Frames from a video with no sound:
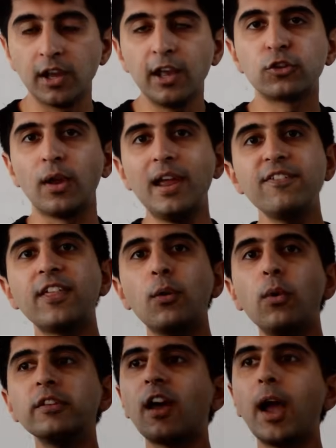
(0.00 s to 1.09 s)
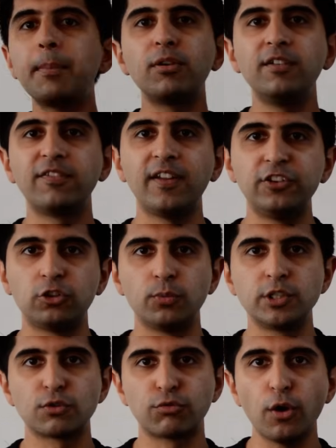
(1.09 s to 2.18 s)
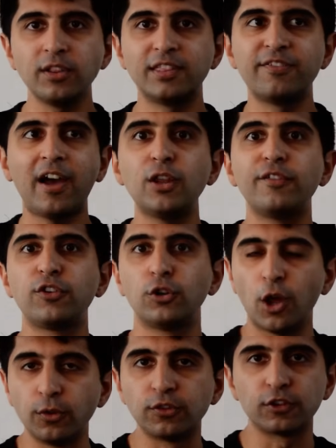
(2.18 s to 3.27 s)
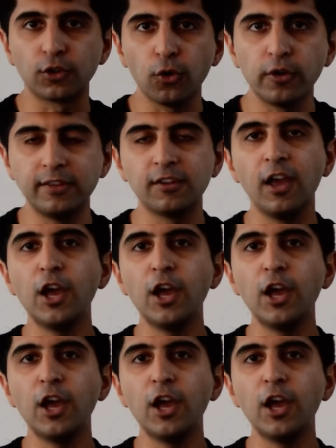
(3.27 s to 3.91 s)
So if there was hyperinflation, which eroded the value of your notes and coins,